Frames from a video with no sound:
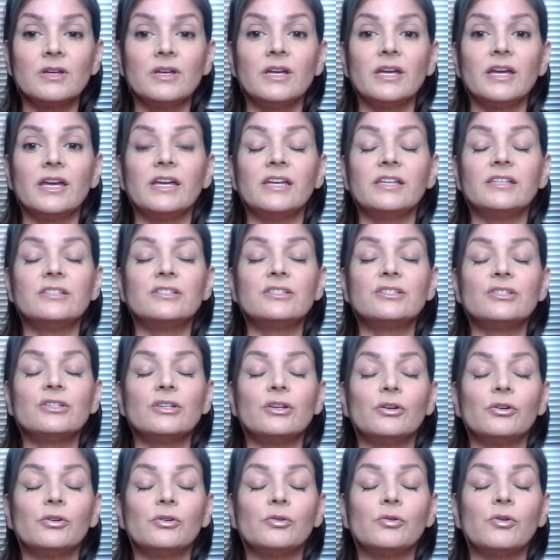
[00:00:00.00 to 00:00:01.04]
And
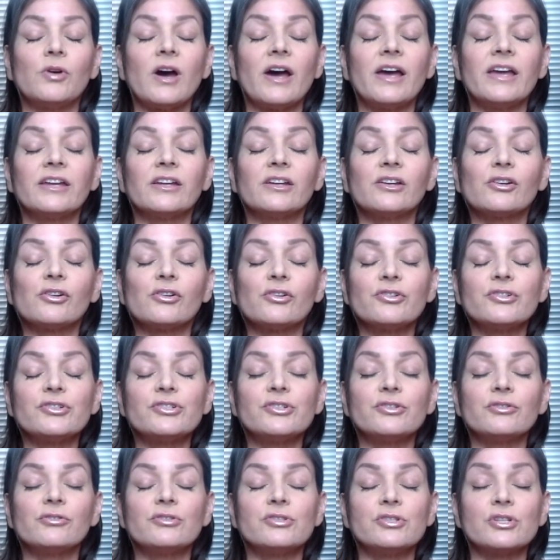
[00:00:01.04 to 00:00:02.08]
so I encourage
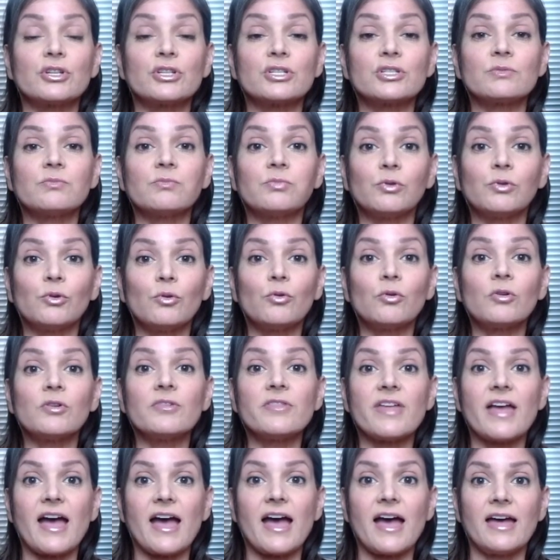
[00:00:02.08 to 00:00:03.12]
you to explore
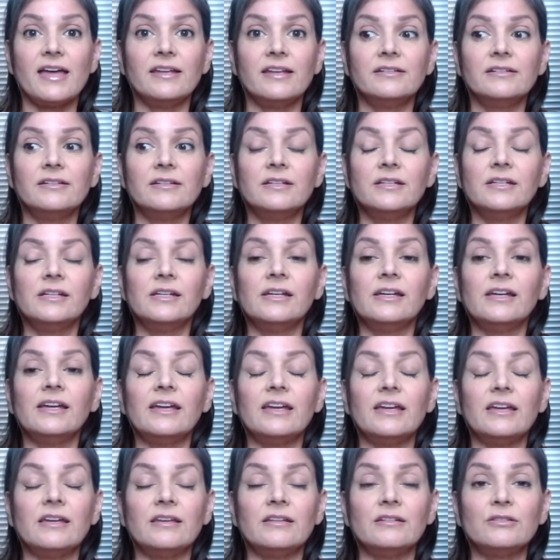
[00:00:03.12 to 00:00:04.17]
that
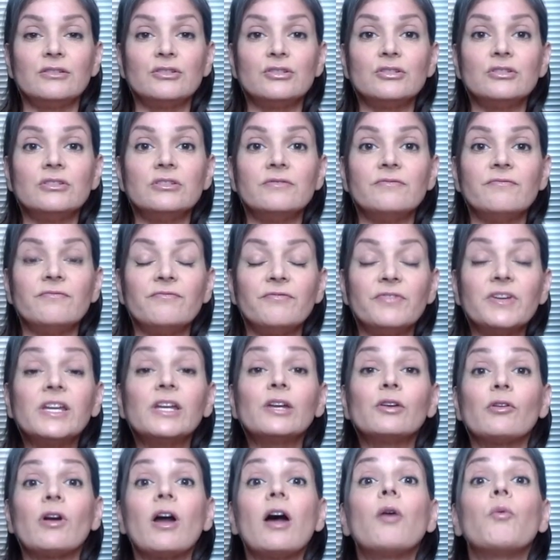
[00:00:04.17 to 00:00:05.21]
and
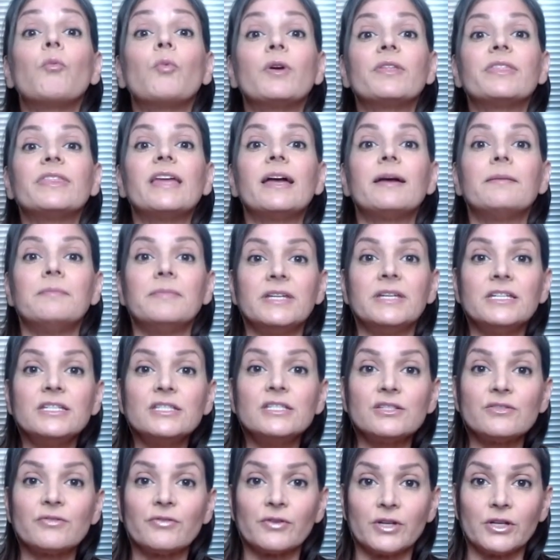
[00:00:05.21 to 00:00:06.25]
figure out what that means
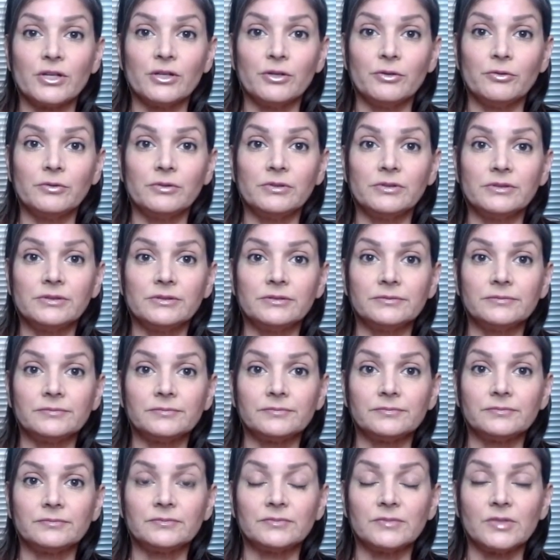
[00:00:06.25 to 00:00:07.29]
for you.
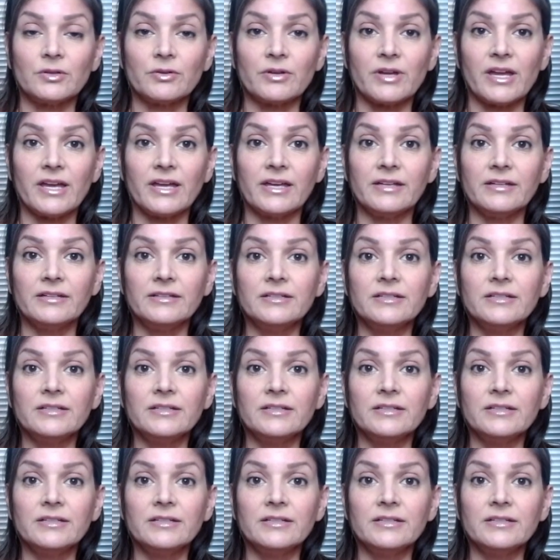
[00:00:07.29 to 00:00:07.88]
Okay?